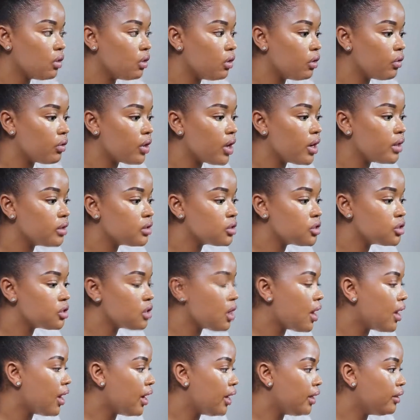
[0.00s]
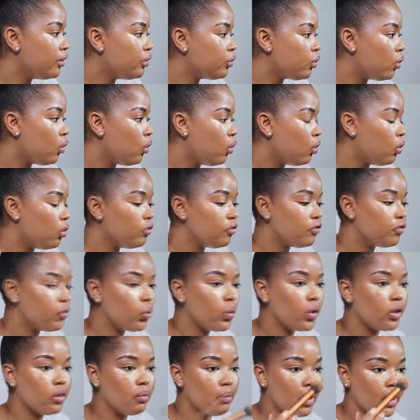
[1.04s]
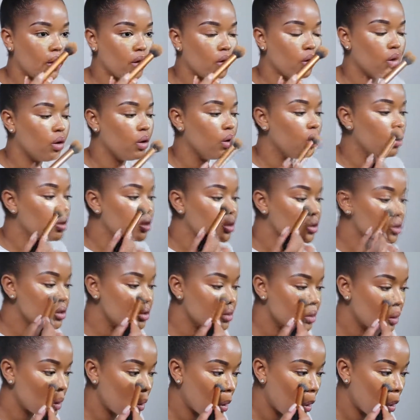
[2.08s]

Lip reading: Alright, so I end off with my nose.